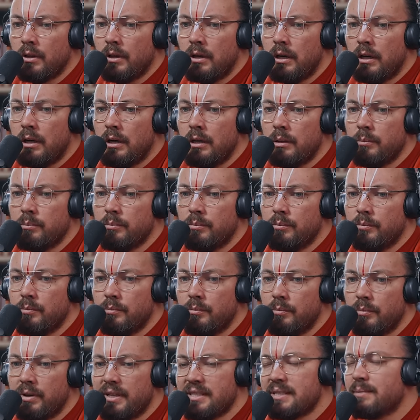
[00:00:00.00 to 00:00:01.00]
um,
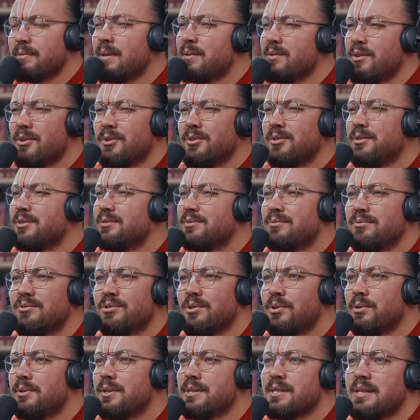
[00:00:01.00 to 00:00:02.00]
because sometimes I'll go and
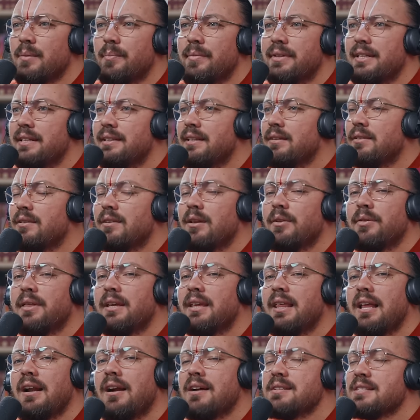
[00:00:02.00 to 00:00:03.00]
talk to somebody and they'll, they'll think
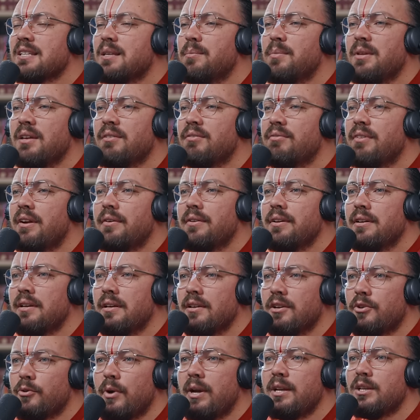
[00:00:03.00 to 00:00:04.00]
they're asking me a very
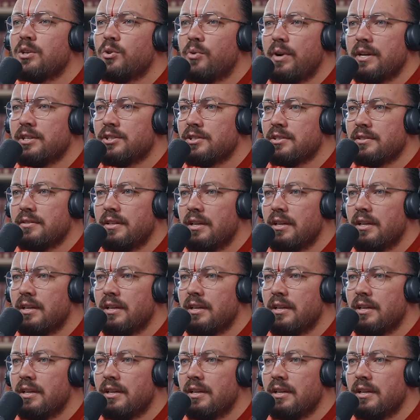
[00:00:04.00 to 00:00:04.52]
great question.